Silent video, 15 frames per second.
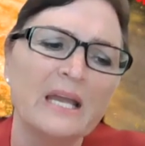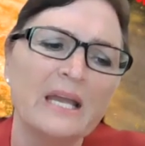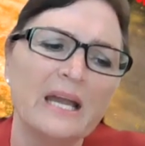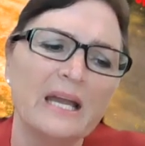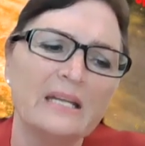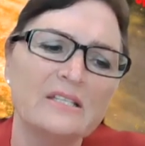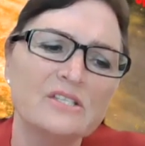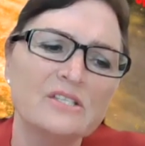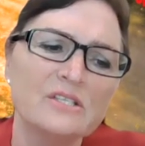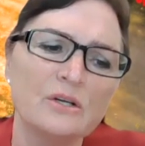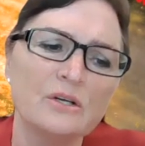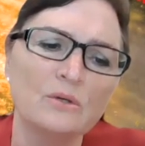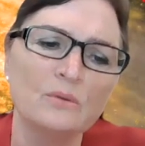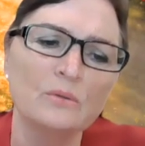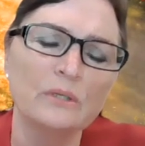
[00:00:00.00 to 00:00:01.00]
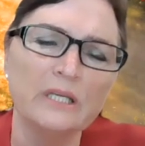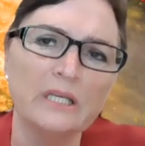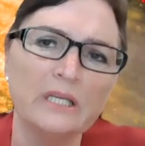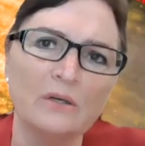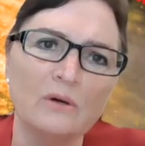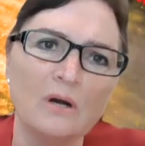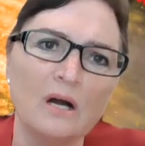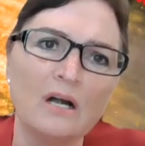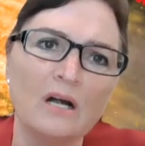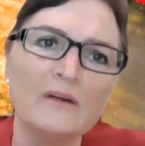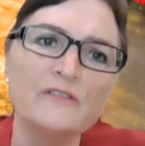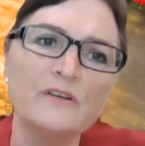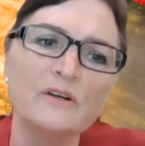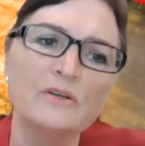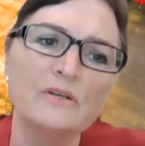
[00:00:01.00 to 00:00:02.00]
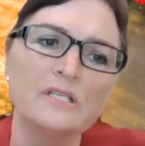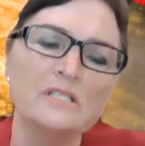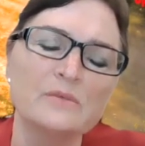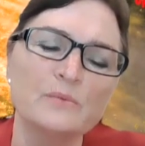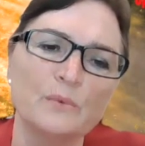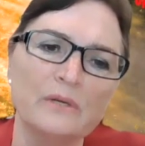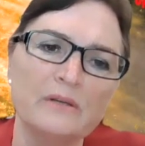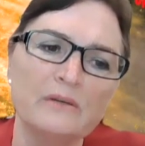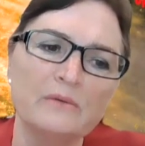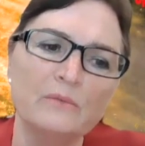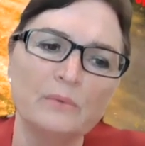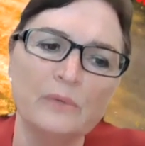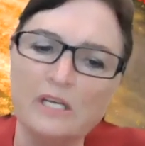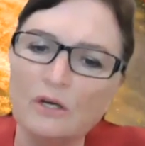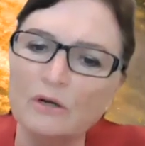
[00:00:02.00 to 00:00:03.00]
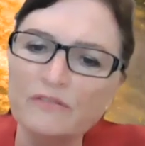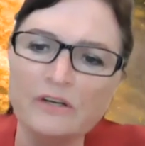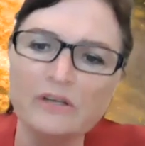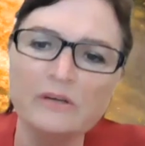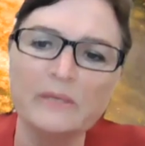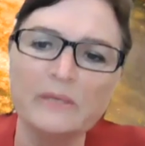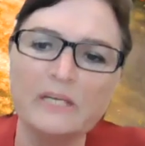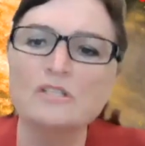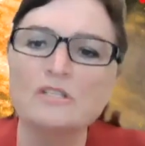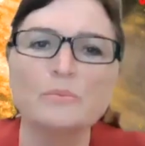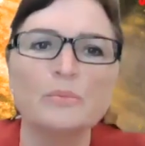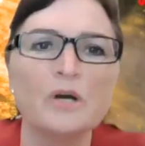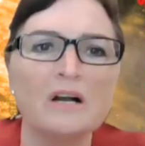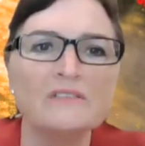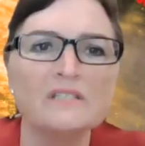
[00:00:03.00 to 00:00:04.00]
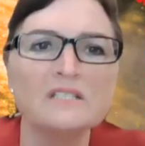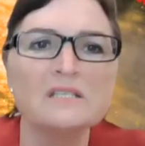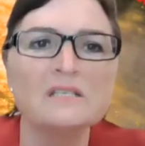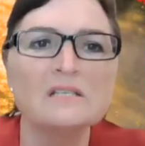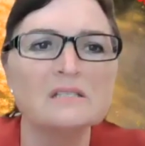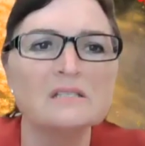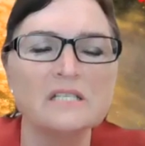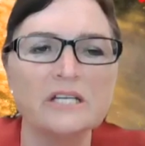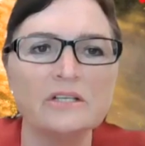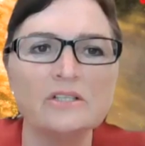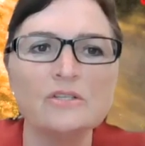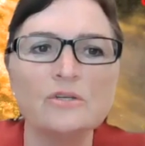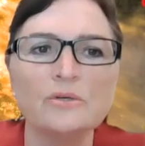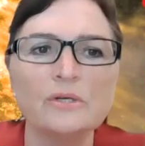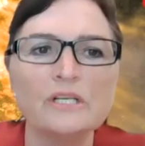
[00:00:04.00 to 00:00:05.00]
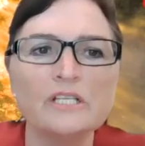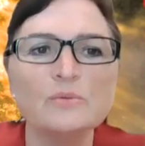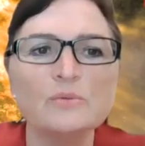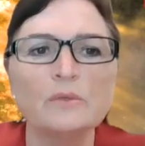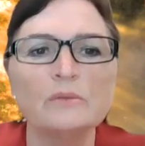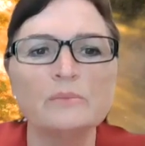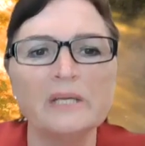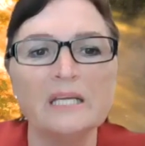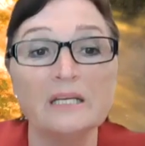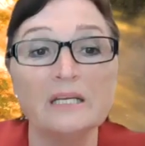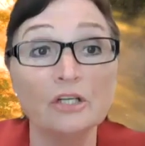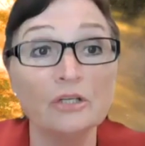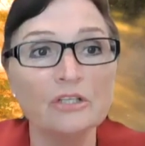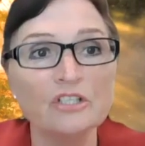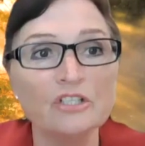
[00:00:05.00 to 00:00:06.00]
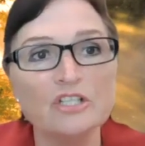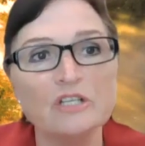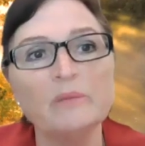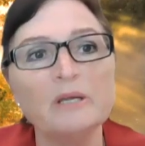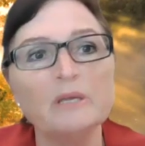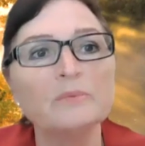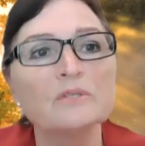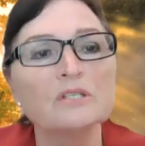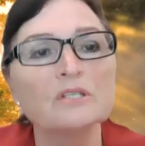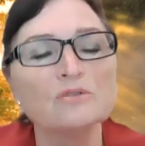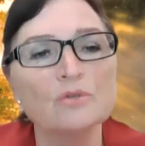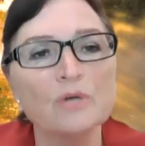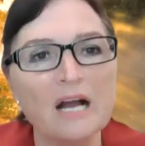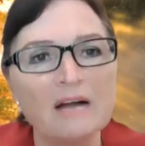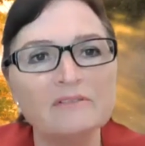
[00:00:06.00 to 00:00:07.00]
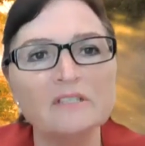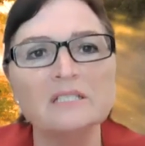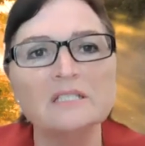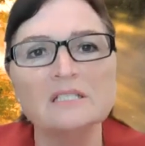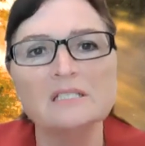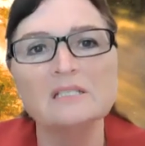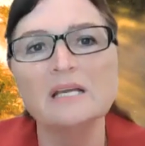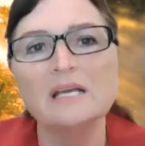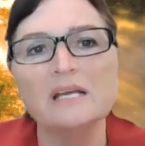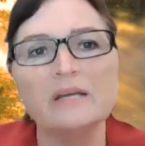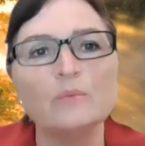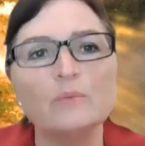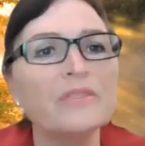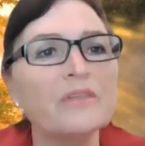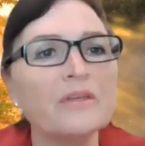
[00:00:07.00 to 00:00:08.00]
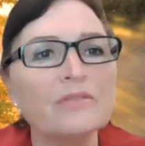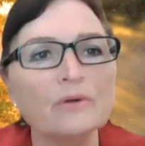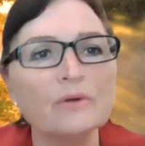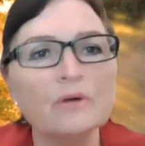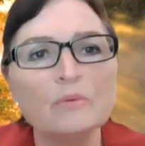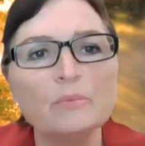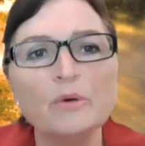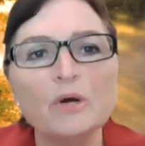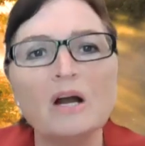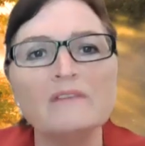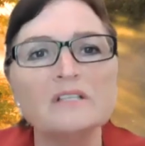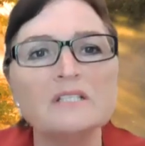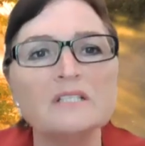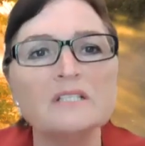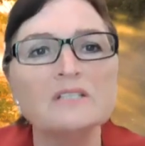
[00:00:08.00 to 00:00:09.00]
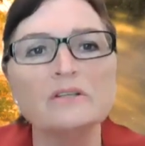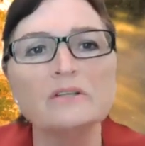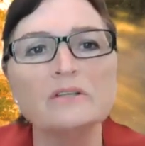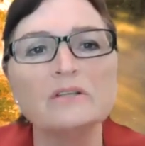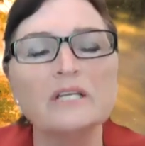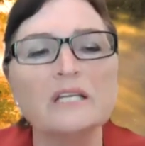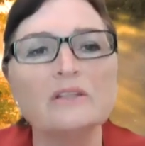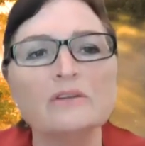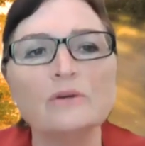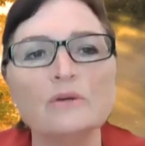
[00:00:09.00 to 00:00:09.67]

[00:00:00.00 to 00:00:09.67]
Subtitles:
And so, our focus, we know very much the provinces and territories will be encouraging people to travel within their own province or in their